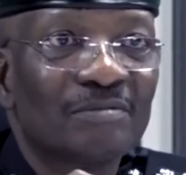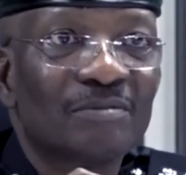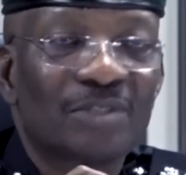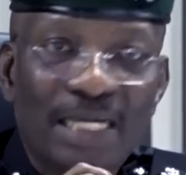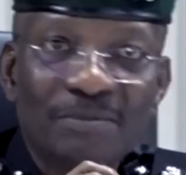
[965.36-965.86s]

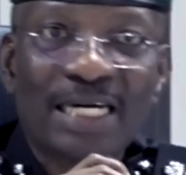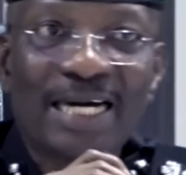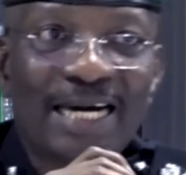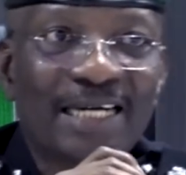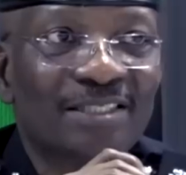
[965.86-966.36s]
Times are
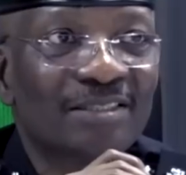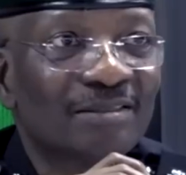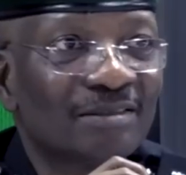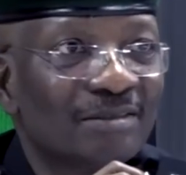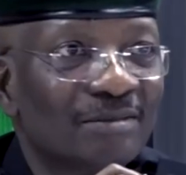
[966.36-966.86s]
hard,
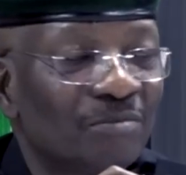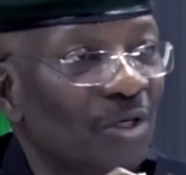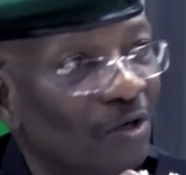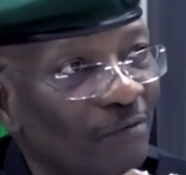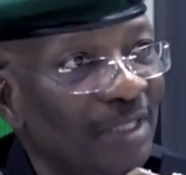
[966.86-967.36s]

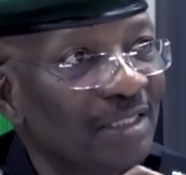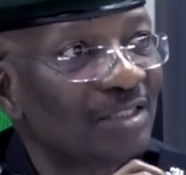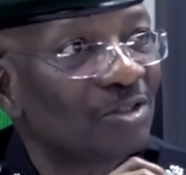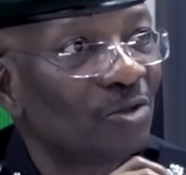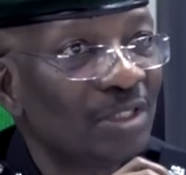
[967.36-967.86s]
but government
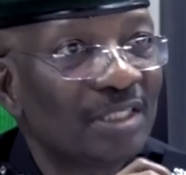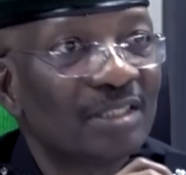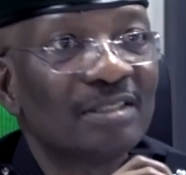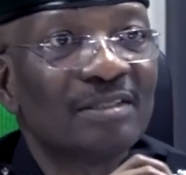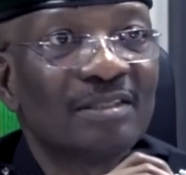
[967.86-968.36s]
is doing
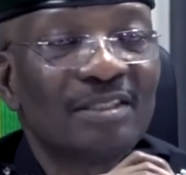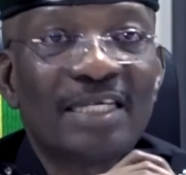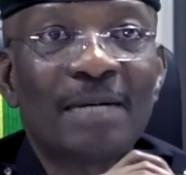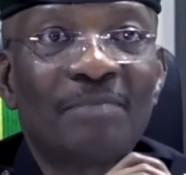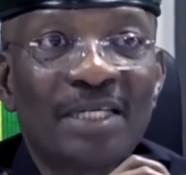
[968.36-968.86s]

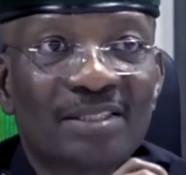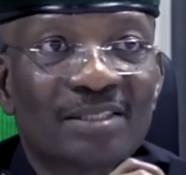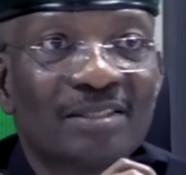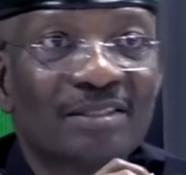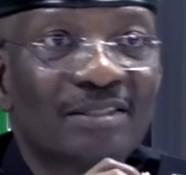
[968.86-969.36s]
their
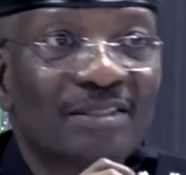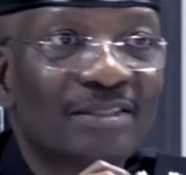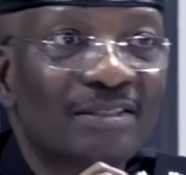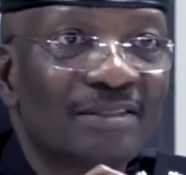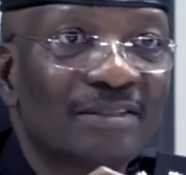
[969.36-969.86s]
best
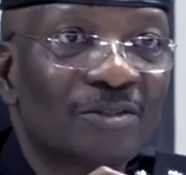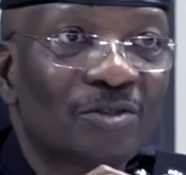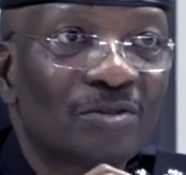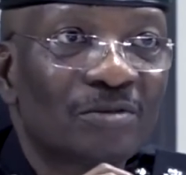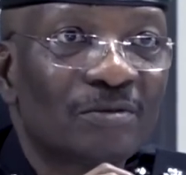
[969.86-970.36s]

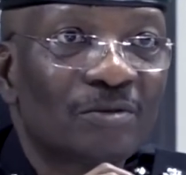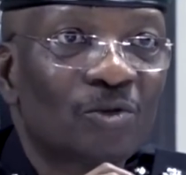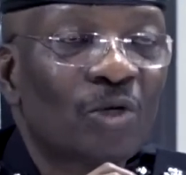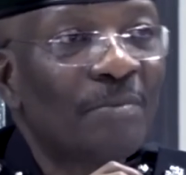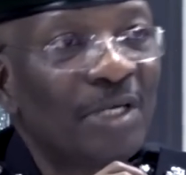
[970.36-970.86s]

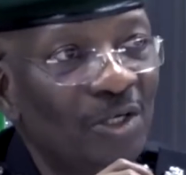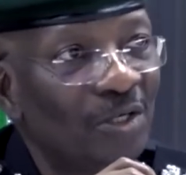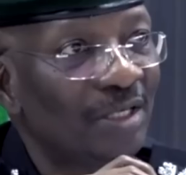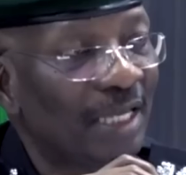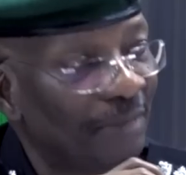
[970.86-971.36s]
to
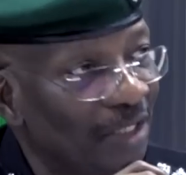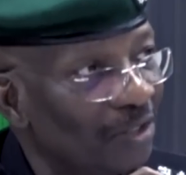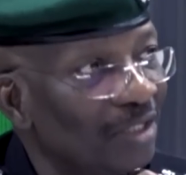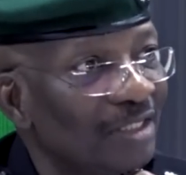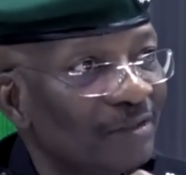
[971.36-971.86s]

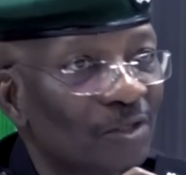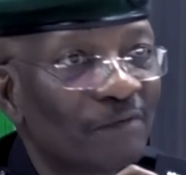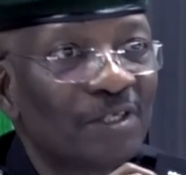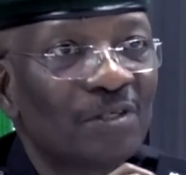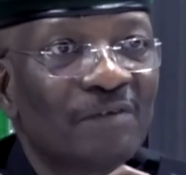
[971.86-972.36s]
ameliorate the
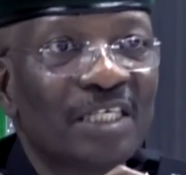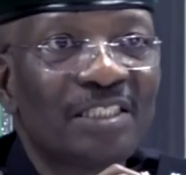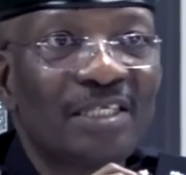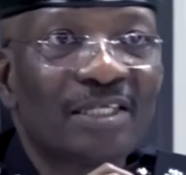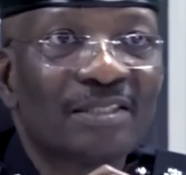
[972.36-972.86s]
suffering of
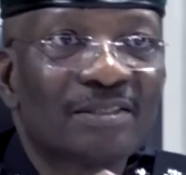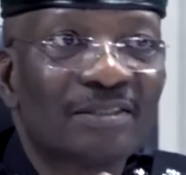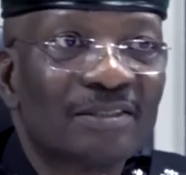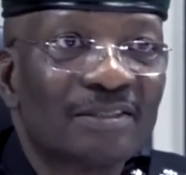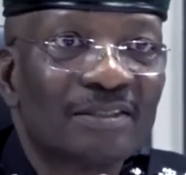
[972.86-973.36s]
Nigerians.
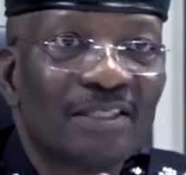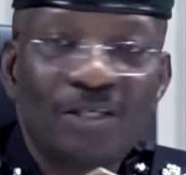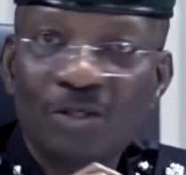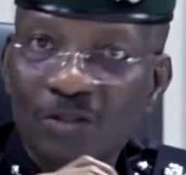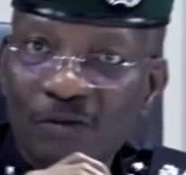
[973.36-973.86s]
A
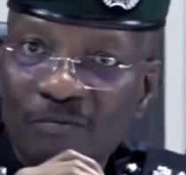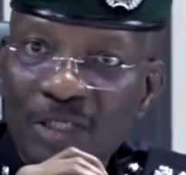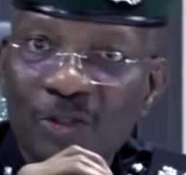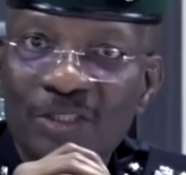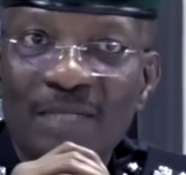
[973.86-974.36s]
lot of
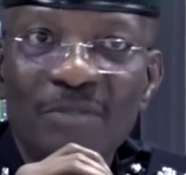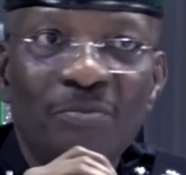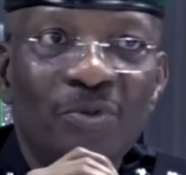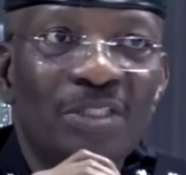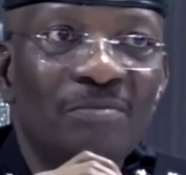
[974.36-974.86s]
measures have been
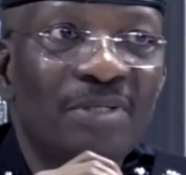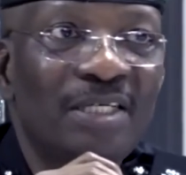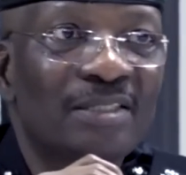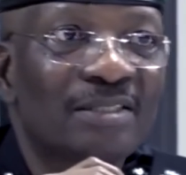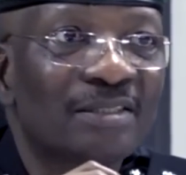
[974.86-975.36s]
put in
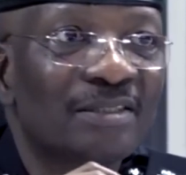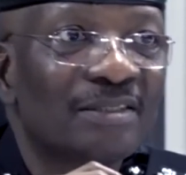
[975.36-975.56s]
place.